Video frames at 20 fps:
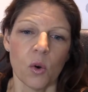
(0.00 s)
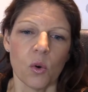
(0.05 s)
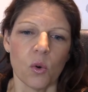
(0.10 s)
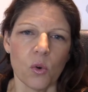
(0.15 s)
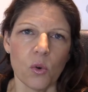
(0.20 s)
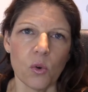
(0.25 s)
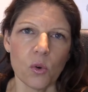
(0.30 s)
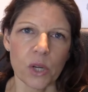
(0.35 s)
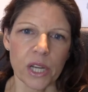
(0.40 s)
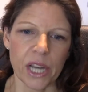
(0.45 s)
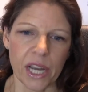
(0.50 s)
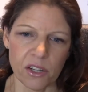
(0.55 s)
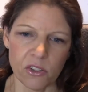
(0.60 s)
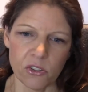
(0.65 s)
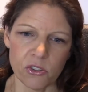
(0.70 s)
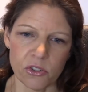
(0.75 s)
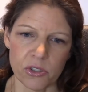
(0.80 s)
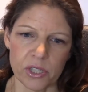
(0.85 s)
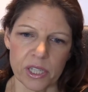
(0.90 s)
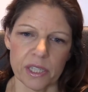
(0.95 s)
or
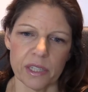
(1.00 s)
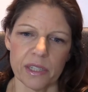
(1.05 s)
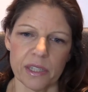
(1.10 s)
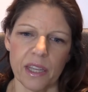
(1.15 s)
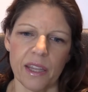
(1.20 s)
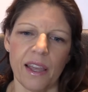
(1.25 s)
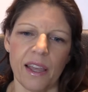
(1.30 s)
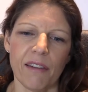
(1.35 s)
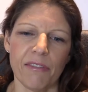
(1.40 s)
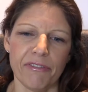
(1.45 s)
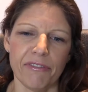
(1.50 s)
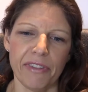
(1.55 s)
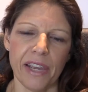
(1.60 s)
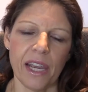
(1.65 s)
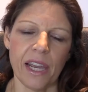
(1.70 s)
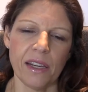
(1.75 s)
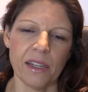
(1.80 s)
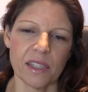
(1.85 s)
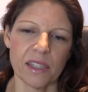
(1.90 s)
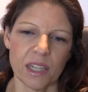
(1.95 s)
countries that are
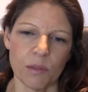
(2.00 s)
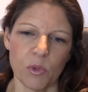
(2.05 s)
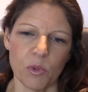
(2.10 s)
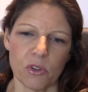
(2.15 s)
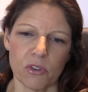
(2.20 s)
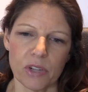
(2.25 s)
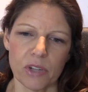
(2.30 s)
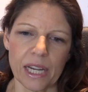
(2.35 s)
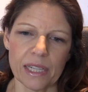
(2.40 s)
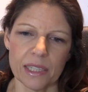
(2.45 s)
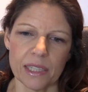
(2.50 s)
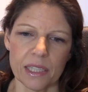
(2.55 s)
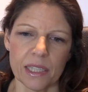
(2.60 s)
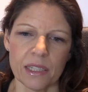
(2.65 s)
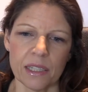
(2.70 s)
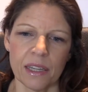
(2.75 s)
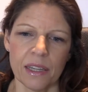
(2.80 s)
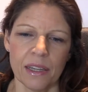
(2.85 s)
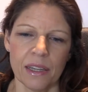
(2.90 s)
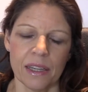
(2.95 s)
fairly
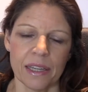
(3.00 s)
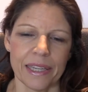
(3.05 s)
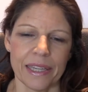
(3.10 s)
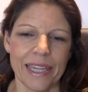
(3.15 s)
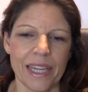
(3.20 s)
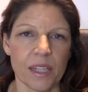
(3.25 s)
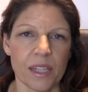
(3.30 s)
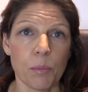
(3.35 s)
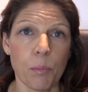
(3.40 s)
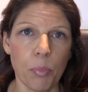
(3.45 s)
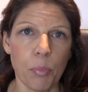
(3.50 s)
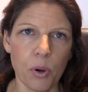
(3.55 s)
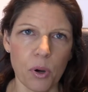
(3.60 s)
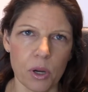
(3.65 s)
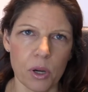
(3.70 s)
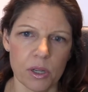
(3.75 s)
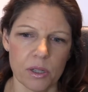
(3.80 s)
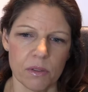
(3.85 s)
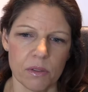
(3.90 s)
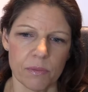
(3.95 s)
democratic yet
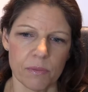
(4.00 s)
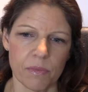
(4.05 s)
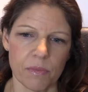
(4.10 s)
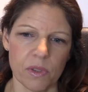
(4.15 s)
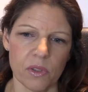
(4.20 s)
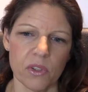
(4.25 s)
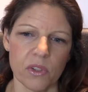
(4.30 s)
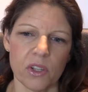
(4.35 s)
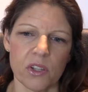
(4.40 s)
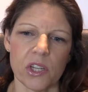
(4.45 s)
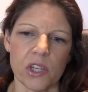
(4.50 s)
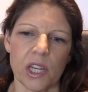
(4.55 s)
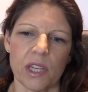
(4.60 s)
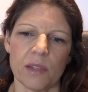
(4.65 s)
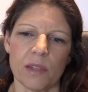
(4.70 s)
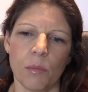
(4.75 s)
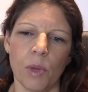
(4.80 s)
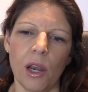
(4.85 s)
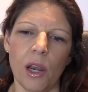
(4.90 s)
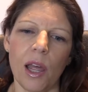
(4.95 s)
poor, such
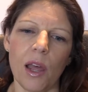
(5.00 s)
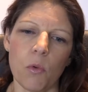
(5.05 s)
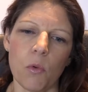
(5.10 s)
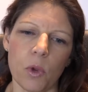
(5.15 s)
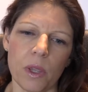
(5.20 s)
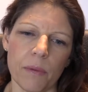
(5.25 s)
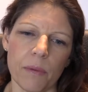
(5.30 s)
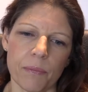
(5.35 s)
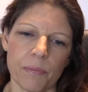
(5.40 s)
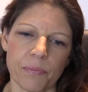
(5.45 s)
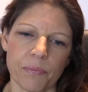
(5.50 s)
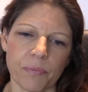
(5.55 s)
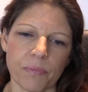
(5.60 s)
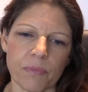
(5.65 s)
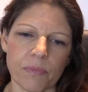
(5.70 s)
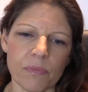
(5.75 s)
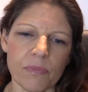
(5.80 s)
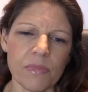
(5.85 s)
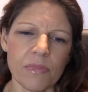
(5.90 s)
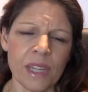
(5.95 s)
as Malawi.
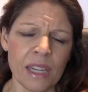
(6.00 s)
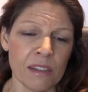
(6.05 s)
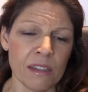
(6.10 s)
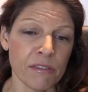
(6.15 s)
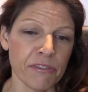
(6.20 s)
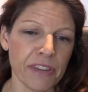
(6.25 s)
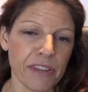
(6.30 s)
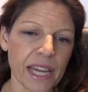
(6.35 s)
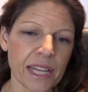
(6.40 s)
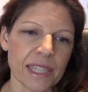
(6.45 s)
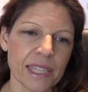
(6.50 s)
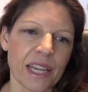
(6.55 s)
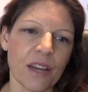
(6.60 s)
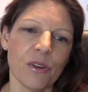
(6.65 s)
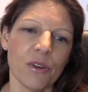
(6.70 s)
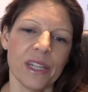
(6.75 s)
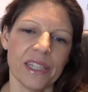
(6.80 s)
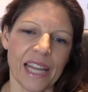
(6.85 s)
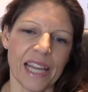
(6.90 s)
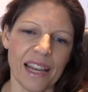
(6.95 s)
In fact,
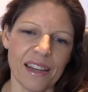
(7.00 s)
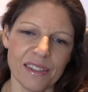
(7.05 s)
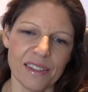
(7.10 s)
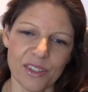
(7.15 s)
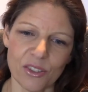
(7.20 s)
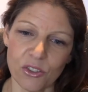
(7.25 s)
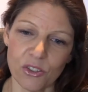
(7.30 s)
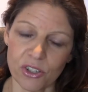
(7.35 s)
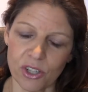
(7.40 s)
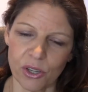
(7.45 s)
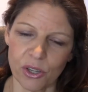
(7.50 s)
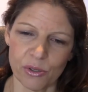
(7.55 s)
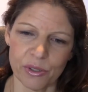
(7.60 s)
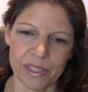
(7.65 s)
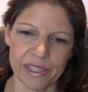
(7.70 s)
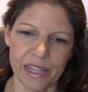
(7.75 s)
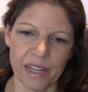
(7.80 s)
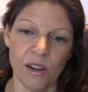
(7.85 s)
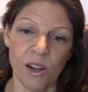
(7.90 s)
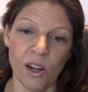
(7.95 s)
our analysis
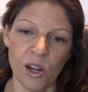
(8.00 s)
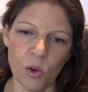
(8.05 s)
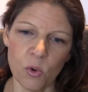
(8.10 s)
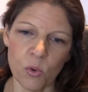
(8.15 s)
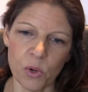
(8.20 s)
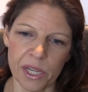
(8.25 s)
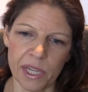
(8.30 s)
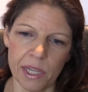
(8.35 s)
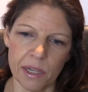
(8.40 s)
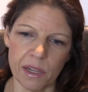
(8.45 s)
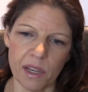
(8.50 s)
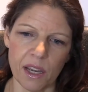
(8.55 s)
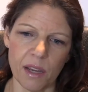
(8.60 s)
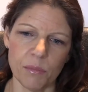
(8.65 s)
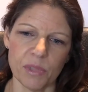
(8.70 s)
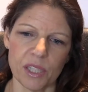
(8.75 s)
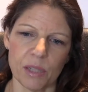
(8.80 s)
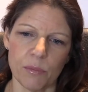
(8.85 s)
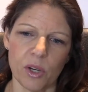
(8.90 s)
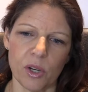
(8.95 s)
shows that low
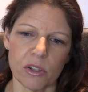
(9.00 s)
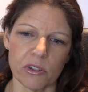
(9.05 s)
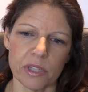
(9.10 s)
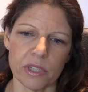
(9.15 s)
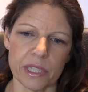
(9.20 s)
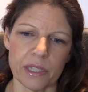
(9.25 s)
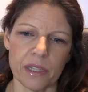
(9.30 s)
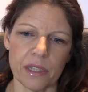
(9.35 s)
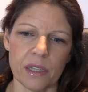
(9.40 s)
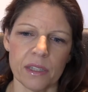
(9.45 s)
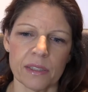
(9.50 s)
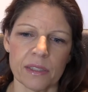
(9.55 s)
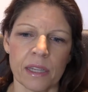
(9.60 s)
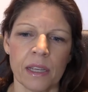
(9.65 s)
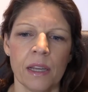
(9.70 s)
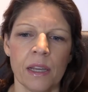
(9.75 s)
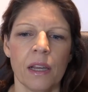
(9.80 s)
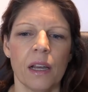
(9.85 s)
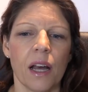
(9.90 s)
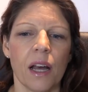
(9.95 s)
income democracies
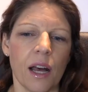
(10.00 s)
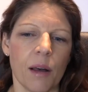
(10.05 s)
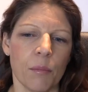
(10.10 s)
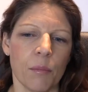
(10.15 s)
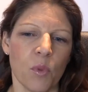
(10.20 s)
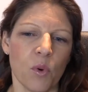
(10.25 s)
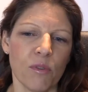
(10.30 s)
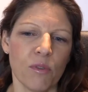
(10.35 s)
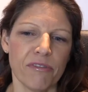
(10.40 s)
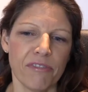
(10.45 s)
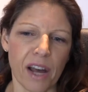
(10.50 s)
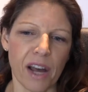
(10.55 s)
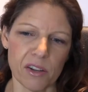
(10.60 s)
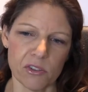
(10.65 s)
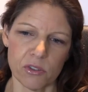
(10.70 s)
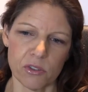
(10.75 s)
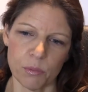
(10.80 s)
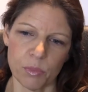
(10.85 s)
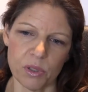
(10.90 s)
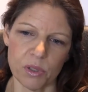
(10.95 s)
are more
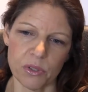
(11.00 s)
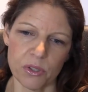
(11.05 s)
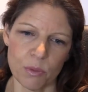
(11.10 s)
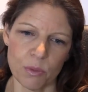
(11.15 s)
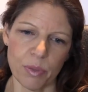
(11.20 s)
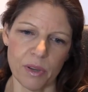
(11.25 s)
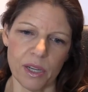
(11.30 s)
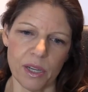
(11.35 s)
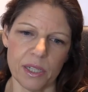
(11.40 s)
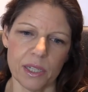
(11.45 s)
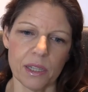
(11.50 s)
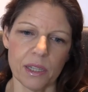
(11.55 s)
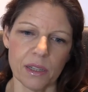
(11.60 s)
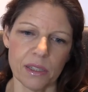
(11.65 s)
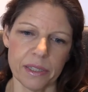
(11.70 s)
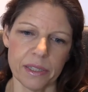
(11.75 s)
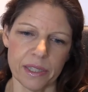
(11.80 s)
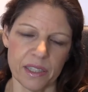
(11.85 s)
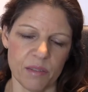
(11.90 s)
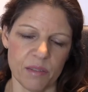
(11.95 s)
vulnerable to political
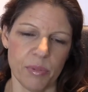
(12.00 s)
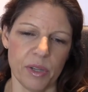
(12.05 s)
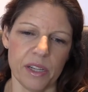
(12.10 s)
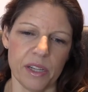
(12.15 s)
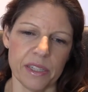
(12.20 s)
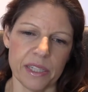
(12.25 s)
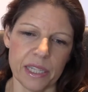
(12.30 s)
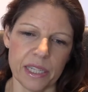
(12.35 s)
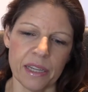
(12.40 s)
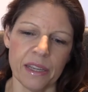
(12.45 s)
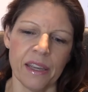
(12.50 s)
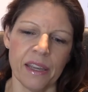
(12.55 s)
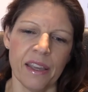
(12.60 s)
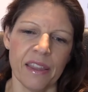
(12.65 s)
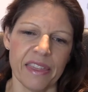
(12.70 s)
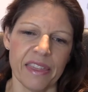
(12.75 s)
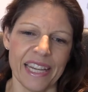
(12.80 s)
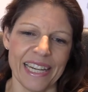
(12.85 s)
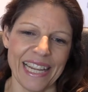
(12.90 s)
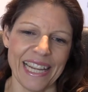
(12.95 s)
instability
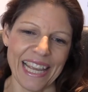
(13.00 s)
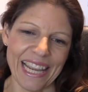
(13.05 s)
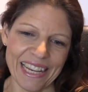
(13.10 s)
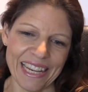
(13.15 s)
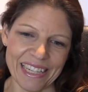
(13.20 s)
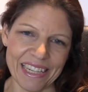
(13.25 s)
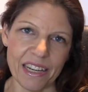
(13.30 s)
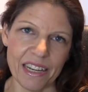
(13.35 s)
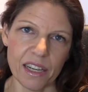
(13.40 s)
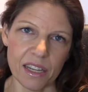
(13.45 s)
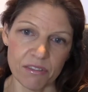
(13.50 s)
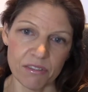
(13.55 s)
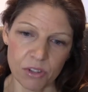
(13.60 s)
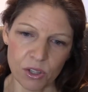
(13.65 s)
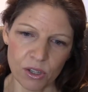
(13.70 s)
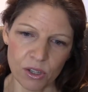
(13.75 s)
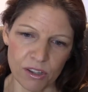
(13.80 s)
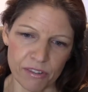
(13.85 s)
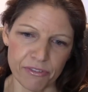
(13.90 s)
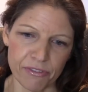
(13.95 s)
than any
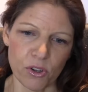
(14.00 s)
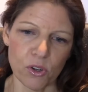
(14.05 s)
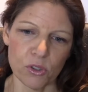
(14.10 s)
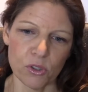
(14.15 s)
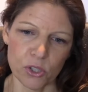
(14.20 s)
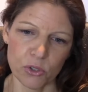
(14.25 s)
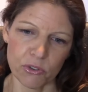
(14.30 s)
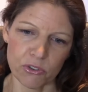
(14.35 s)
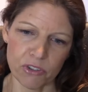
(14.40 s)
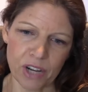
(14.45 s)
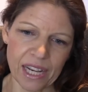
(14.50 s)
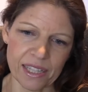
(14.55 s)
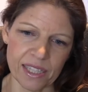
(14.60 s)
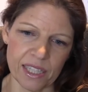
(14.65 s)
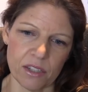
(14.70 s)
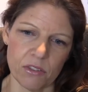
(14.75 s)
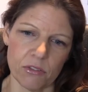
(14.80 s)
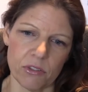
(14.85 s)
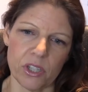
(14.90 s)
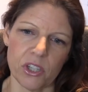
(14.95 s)
level of
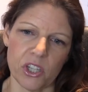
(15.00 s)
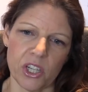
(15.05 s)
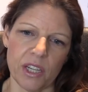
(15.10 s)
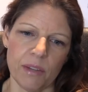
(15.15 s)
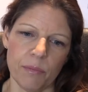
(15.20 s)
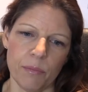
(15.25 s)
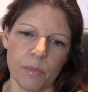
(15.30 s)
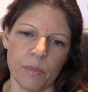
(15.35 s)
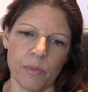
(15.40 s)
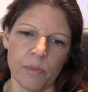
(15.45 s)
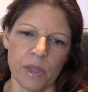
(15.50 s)
autocratic regime.